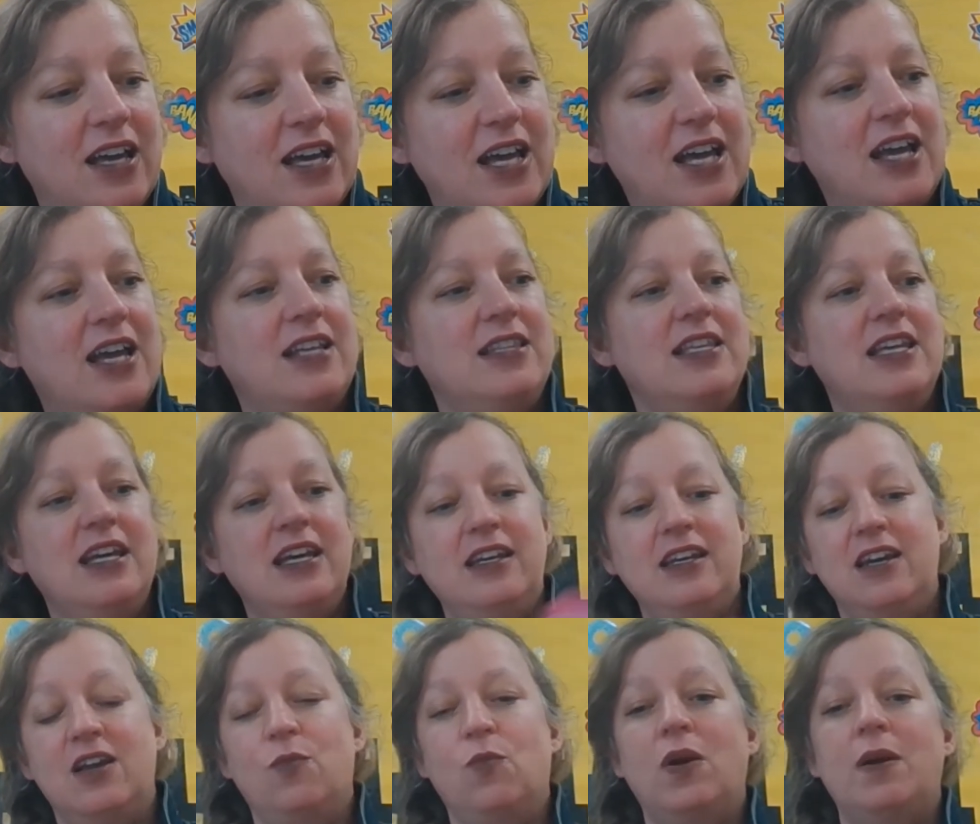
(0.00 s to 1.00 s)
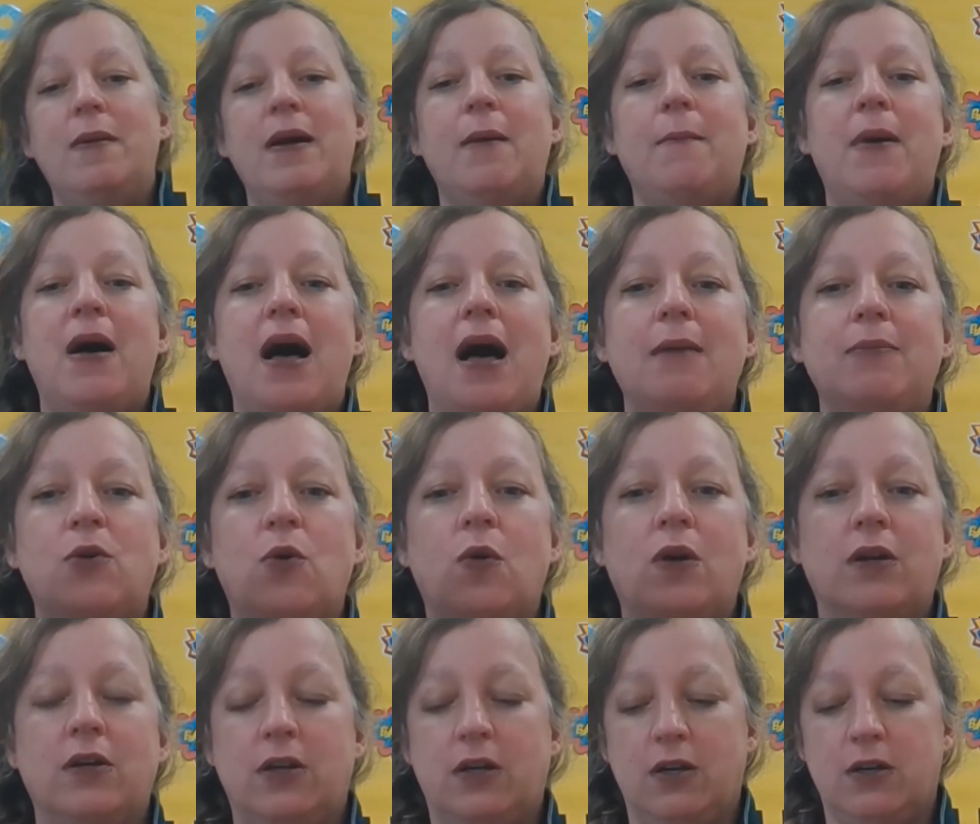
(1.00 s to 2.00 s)
And then what about
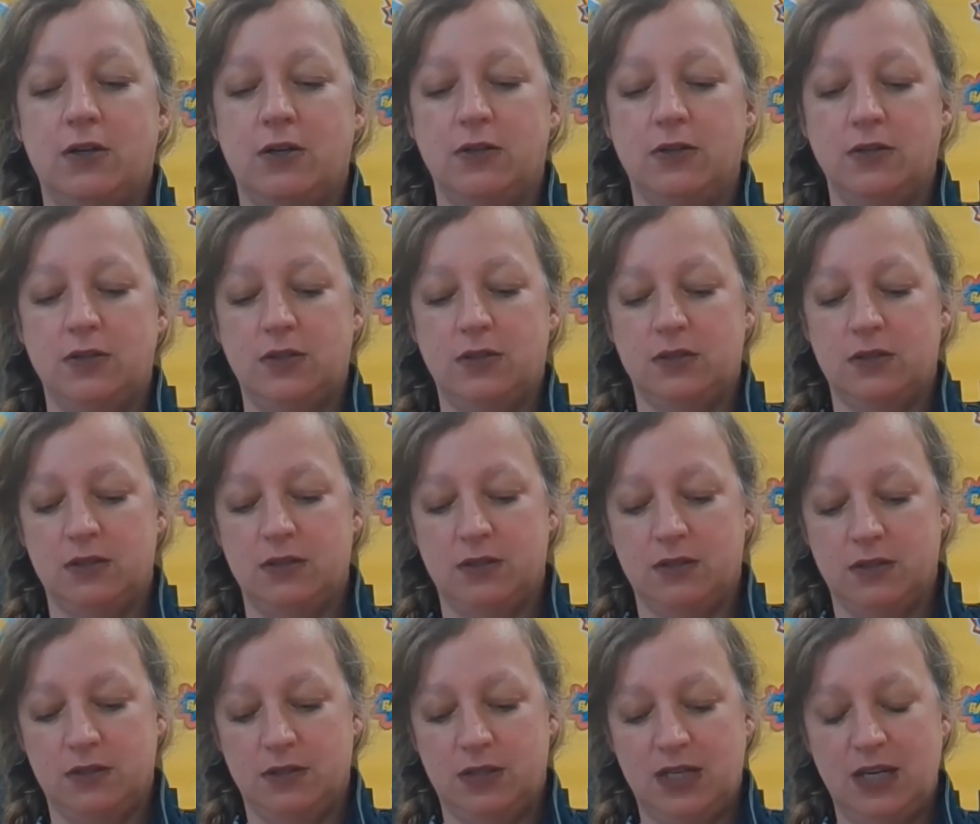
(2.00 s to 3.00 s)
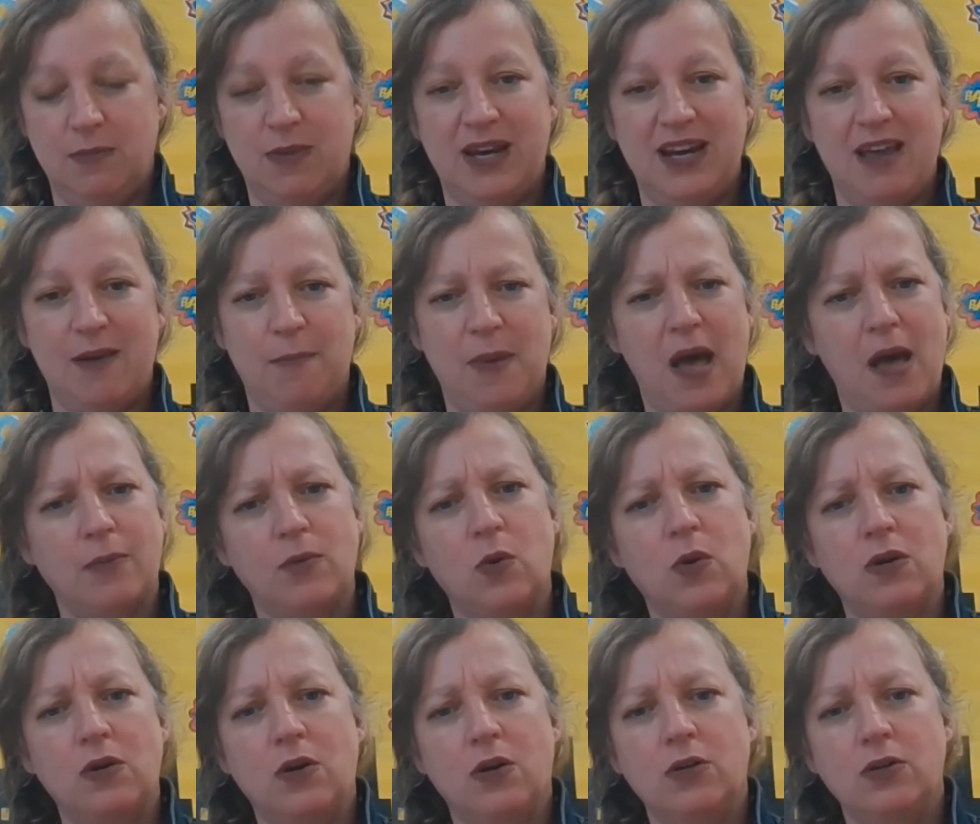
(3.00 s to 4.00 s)
popcorn kernels? Anybody have
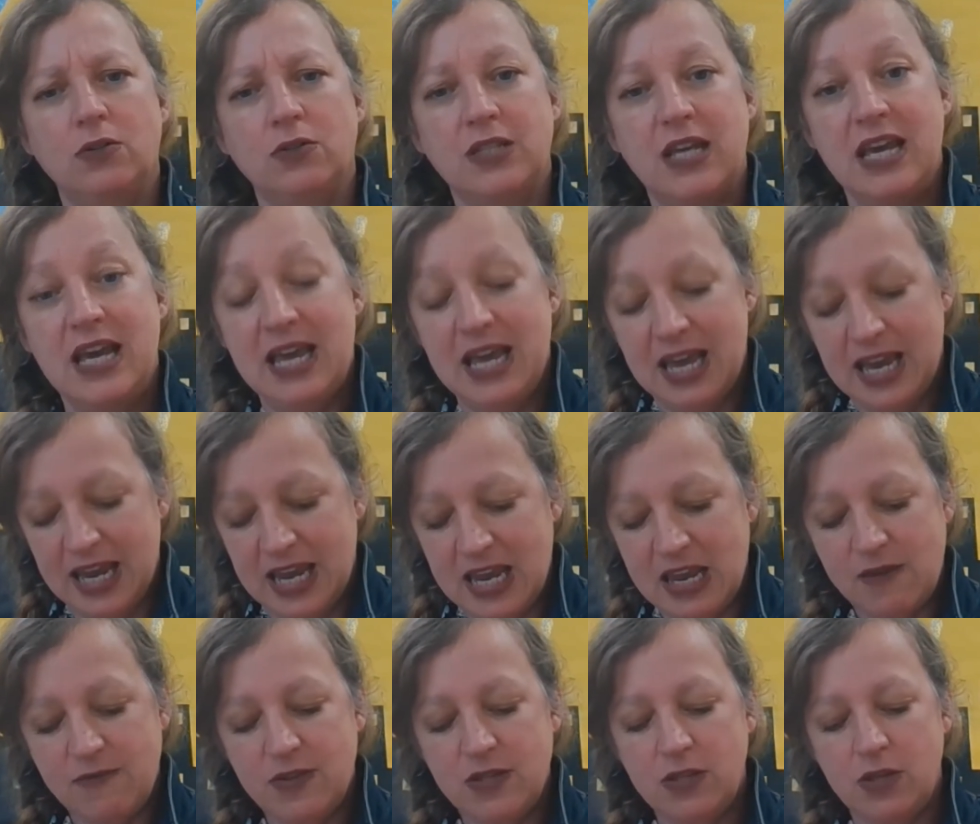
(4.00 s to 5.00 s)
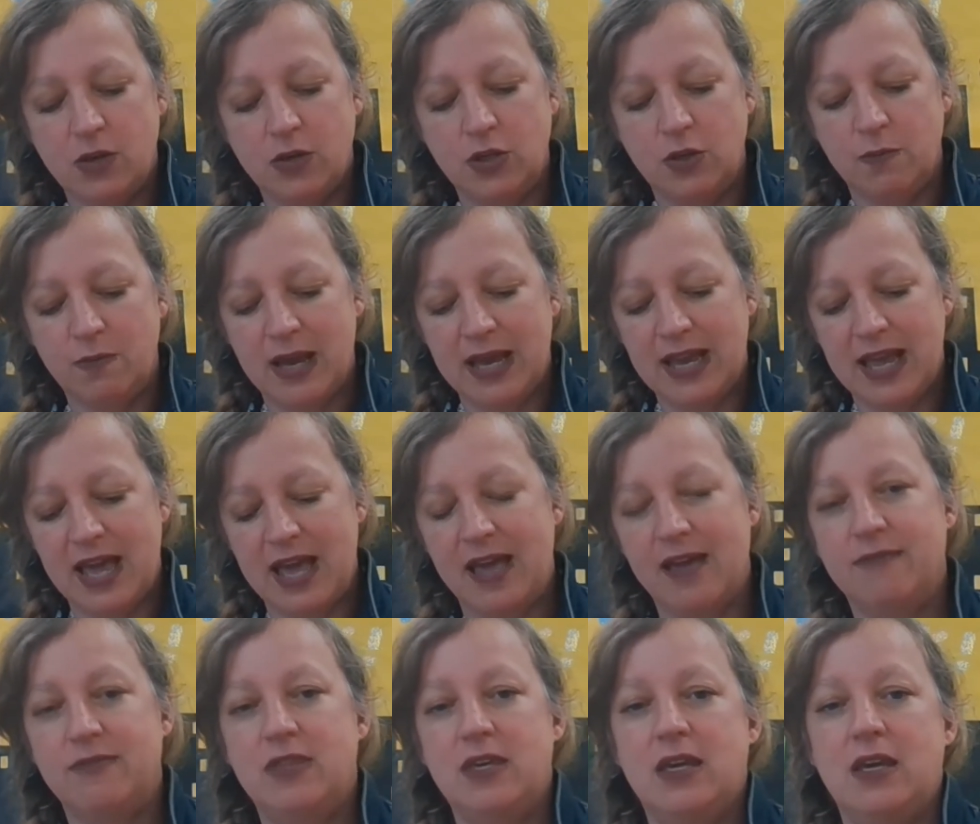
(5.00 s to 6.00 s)
popcorn kernels? Even though you might
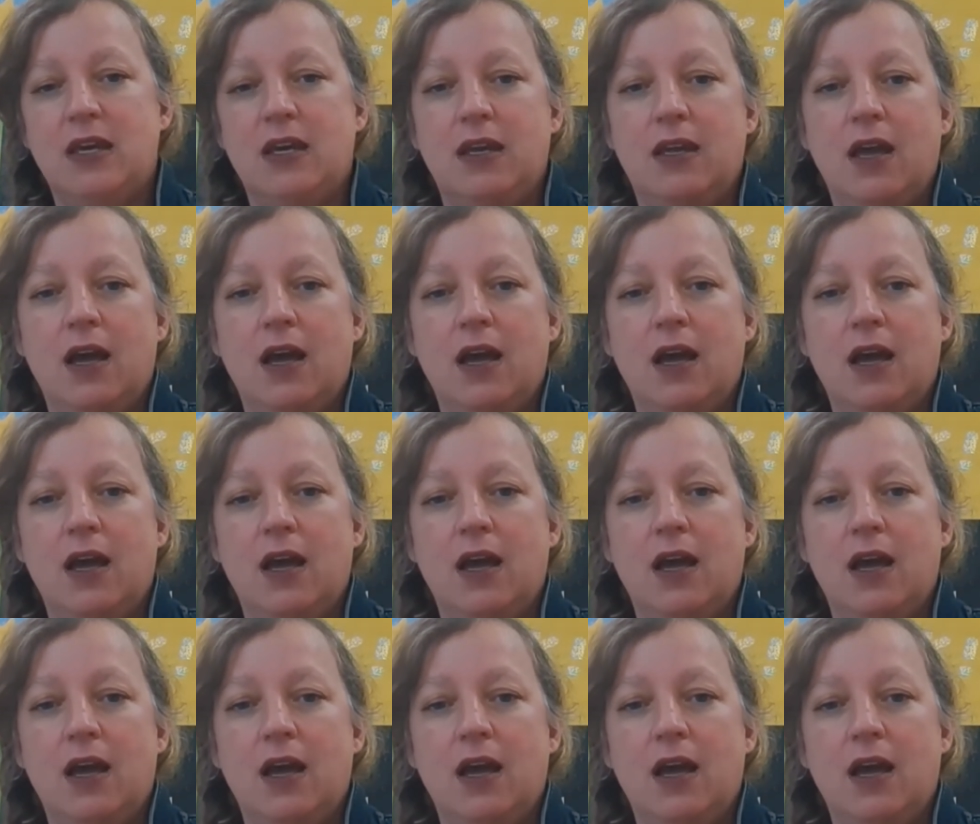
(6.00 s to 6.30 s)
have the